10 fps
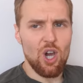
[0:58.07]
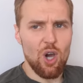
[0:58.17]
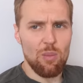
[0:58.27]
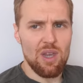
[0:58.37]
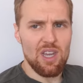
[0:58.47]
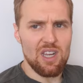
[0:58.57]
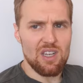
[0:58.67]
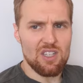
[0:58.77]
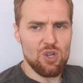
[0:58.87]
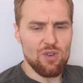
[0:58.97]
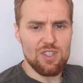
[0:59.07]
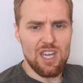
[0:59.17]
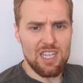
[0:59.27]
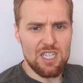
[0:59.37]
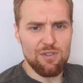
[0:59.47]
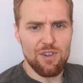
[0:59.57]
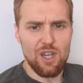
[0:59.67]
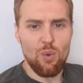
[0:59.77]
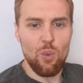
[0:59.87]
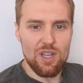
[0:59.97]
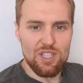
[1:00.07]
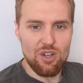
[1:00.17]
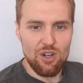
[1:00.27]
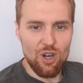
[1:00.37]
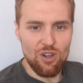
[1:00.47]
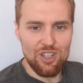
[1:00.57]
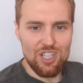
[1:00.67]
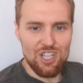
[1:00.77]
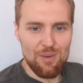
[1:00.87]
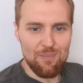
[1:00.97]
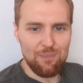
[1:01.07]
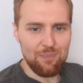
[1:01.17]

common sort of scientific Western knowledge.